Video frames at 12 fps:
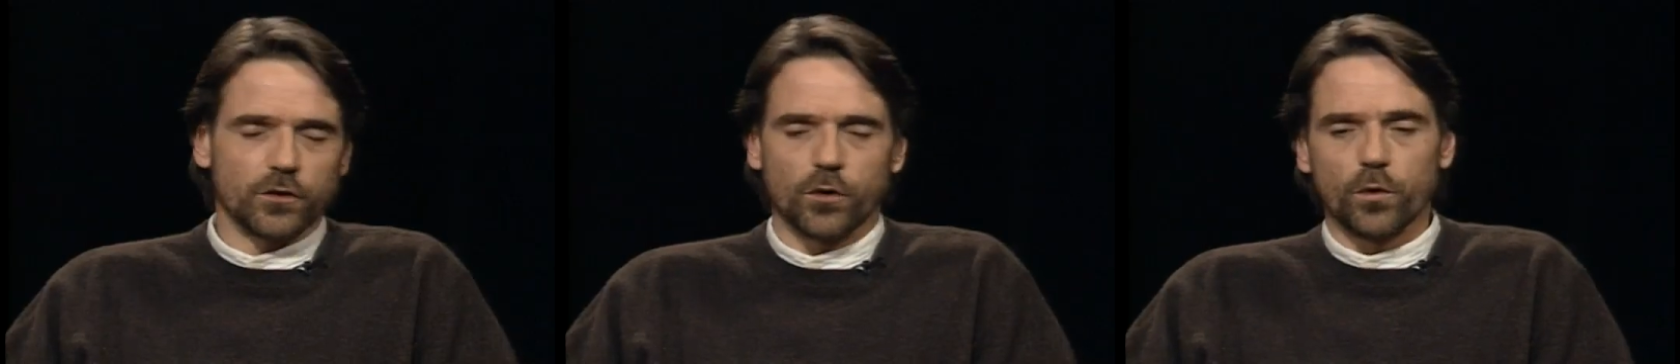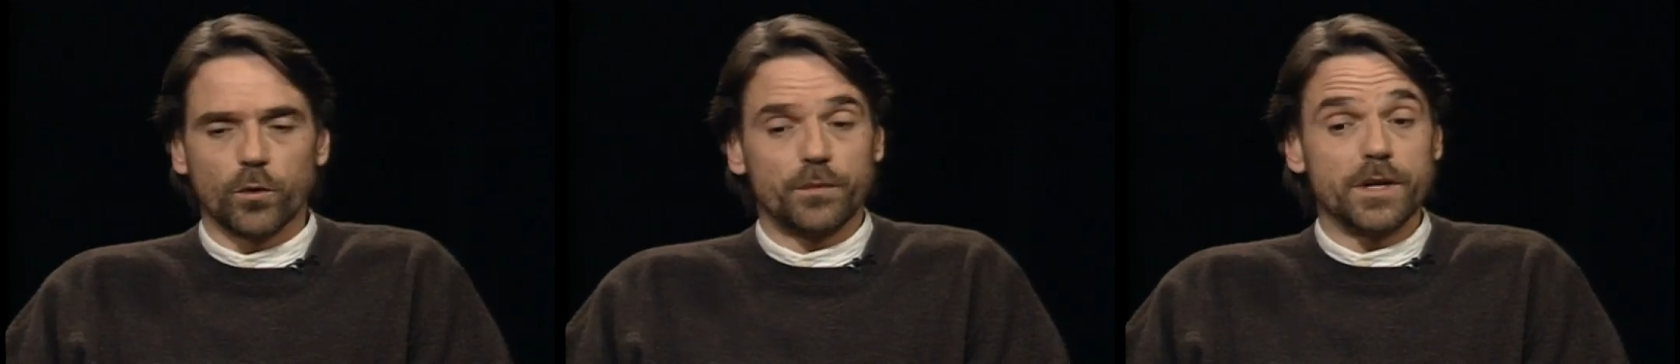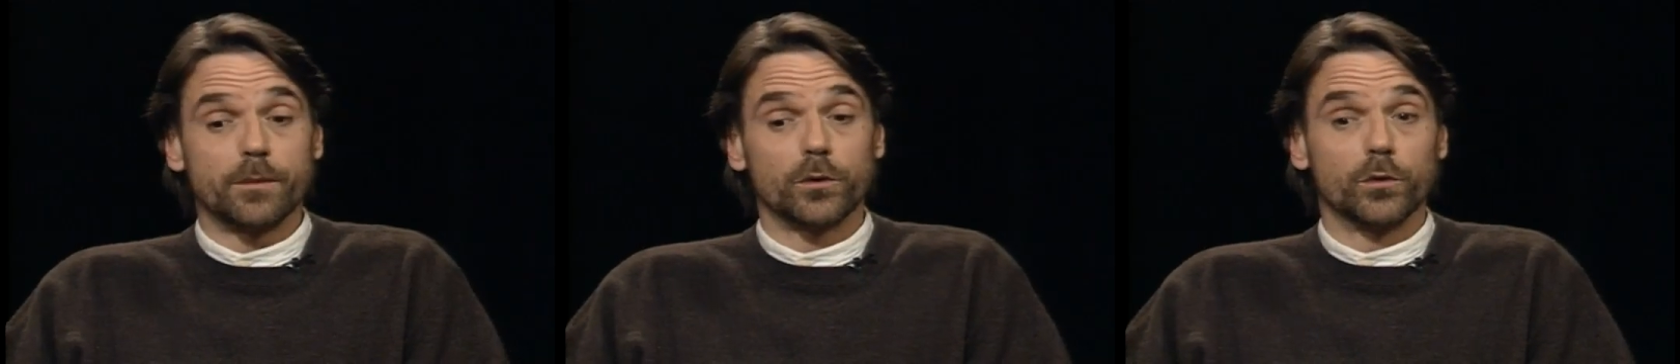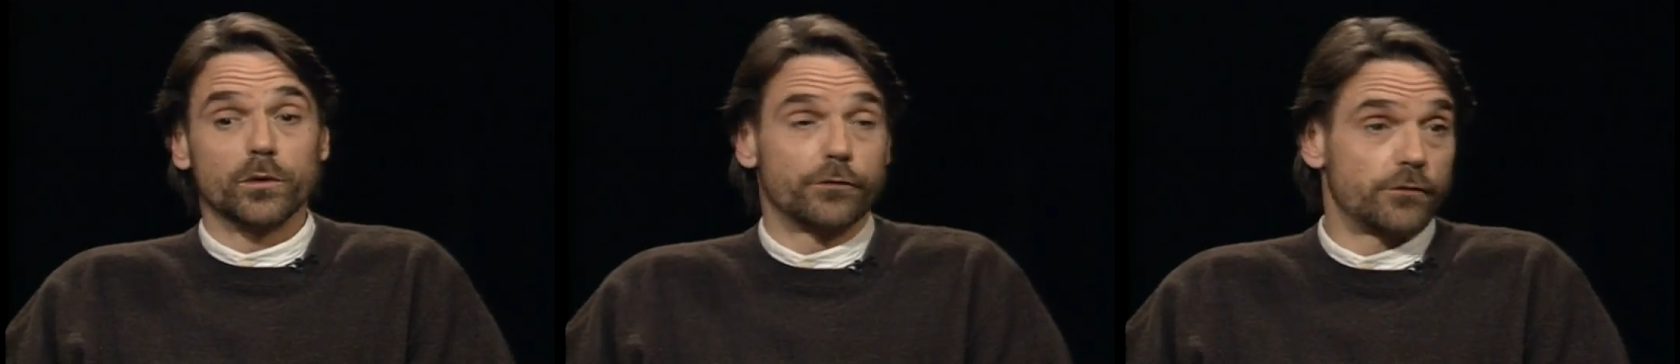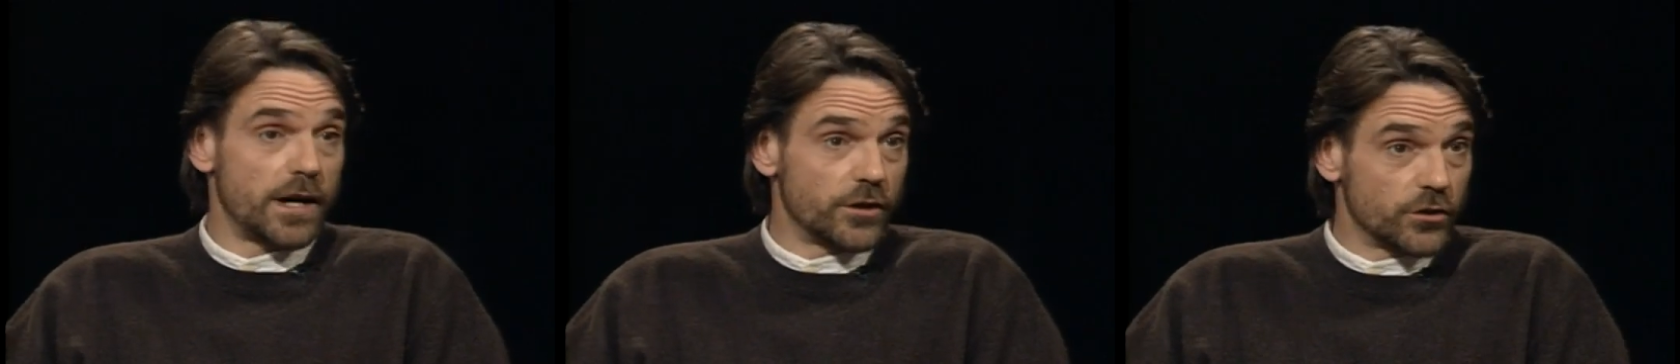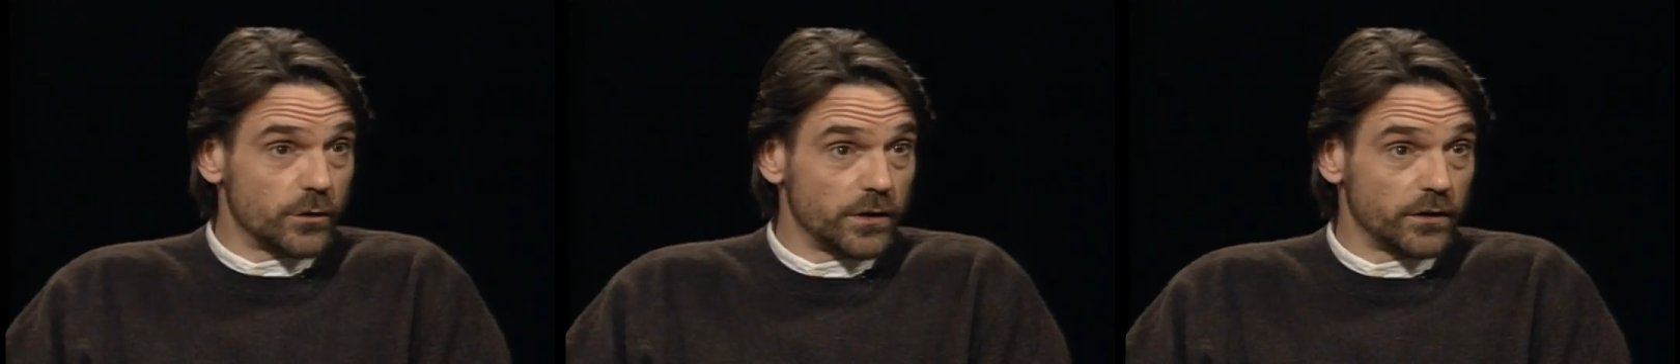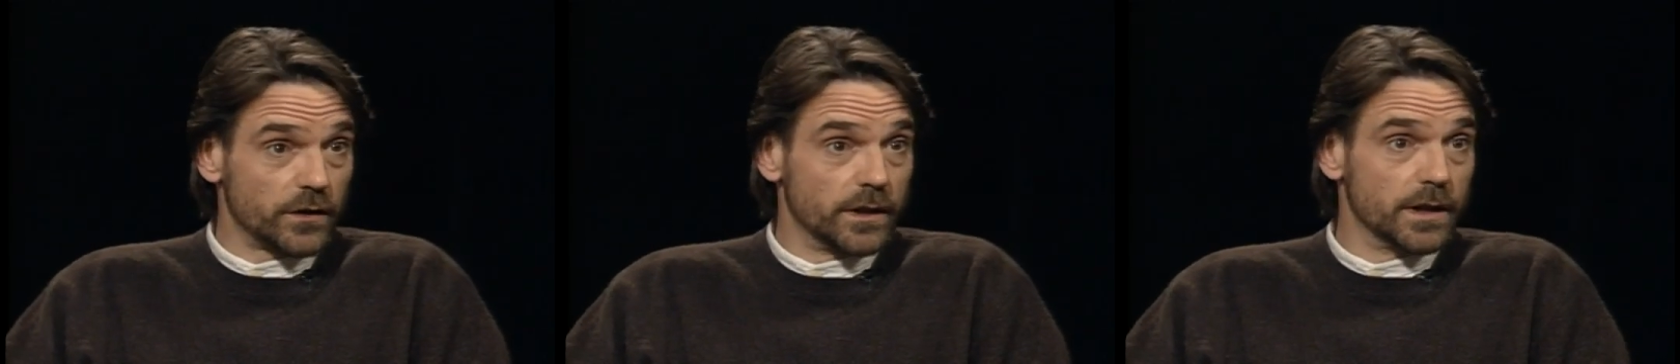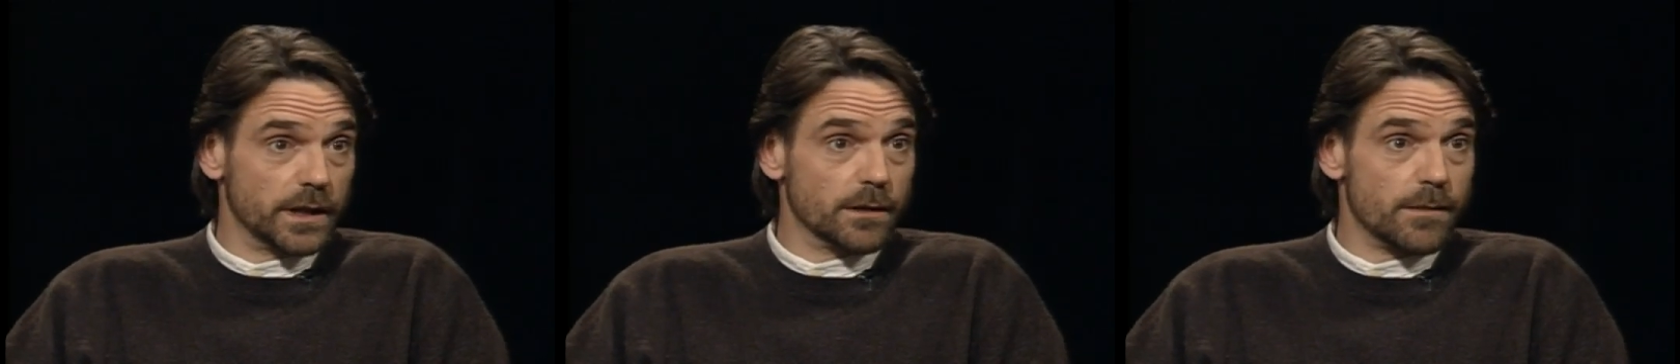all people who were fresh to us
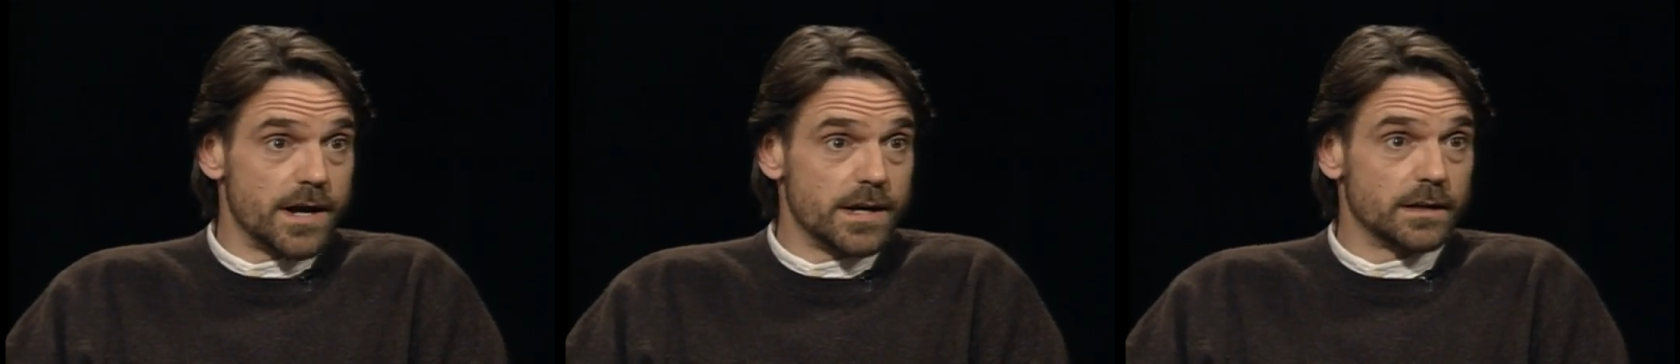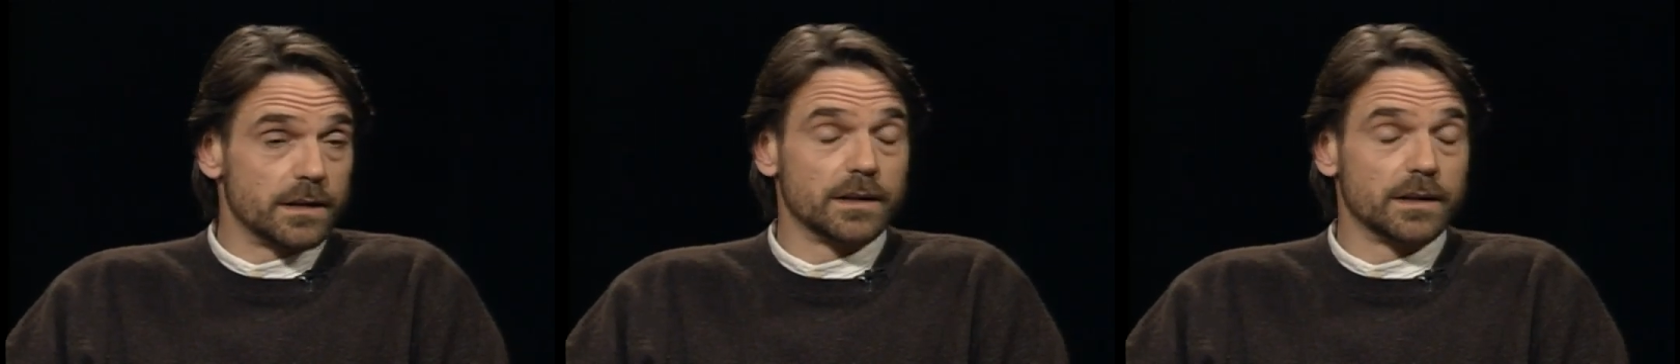in the main.